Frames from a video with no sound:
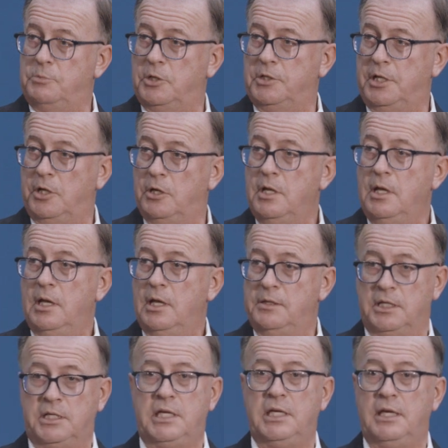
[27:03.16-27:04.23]
about here
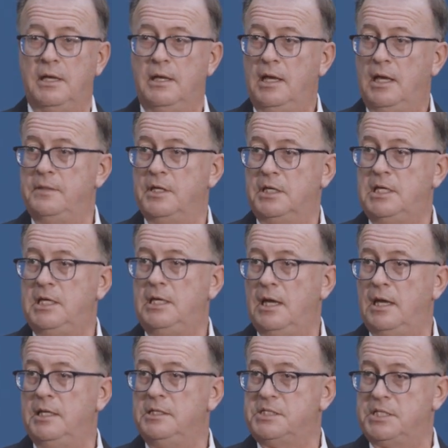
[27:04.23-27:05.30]
and the key
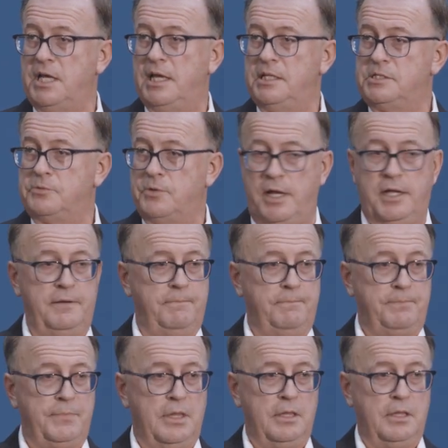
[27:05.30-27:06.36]
insights, right?
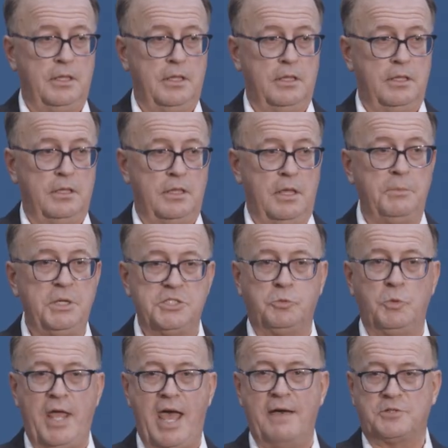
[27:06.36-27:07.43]
That means
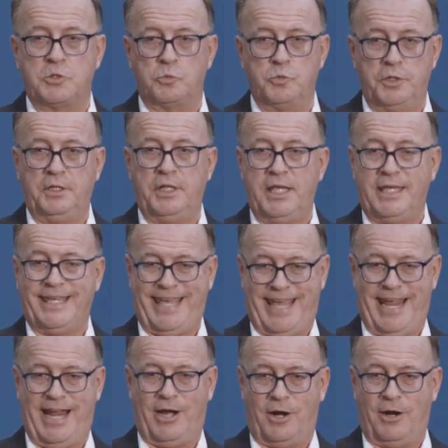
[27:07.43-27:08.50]
we have to really
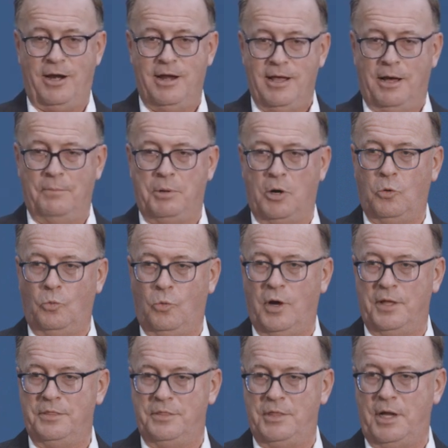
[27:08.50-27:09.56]
care about
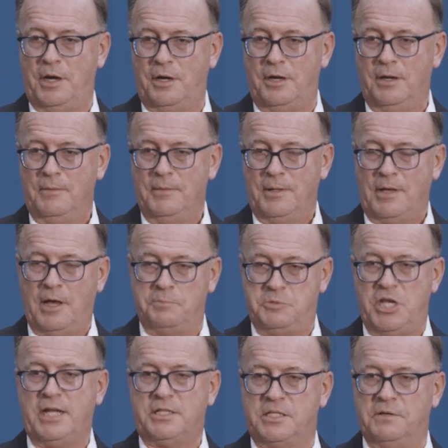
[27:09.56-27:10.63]
what their
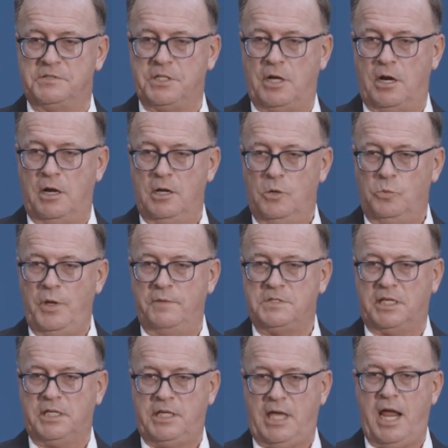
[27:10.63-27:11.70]
objectives are. We have
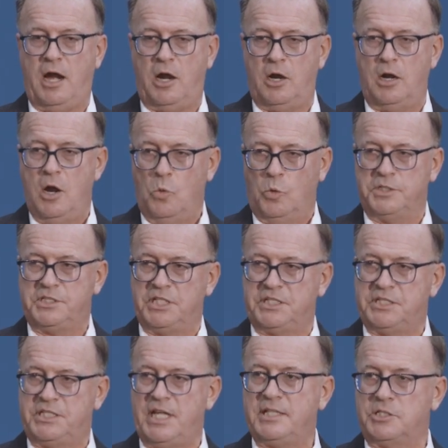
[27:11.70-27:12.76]
to care what
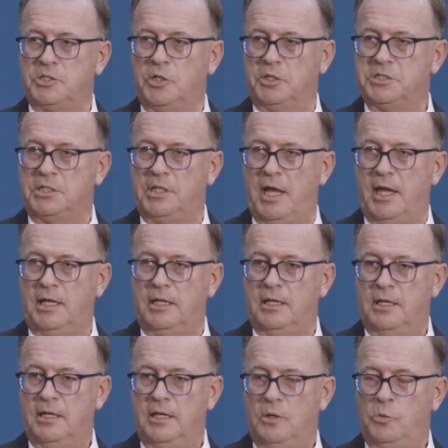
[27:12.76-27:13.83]
success looks like.
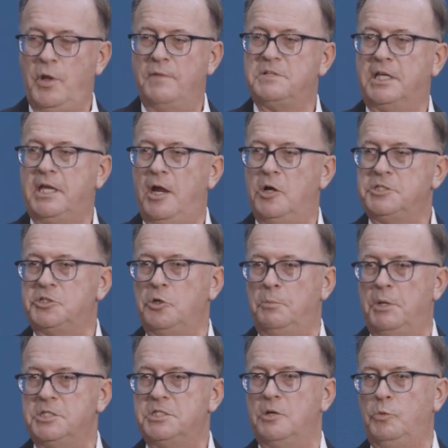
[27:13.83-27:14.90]
We have to care so
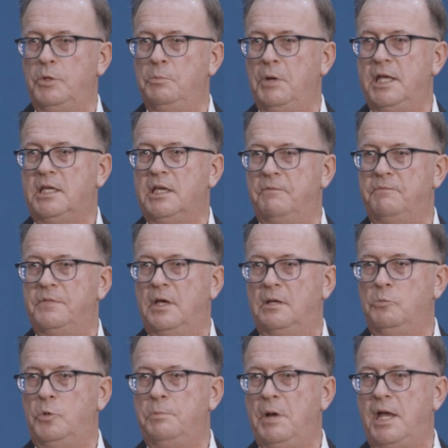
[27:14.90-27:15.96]
much that we might give
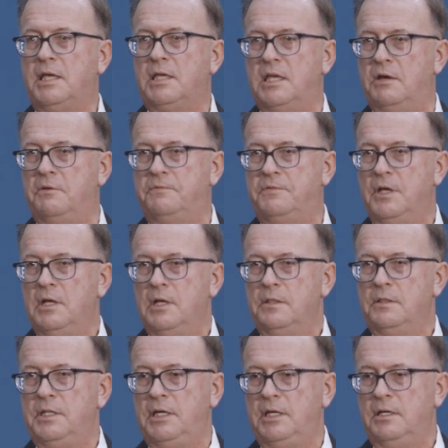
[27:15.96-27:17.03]

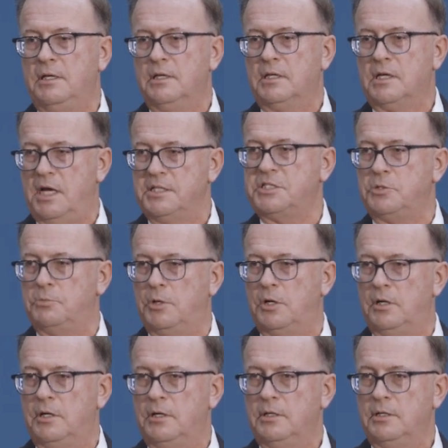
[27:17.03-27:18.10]
the customer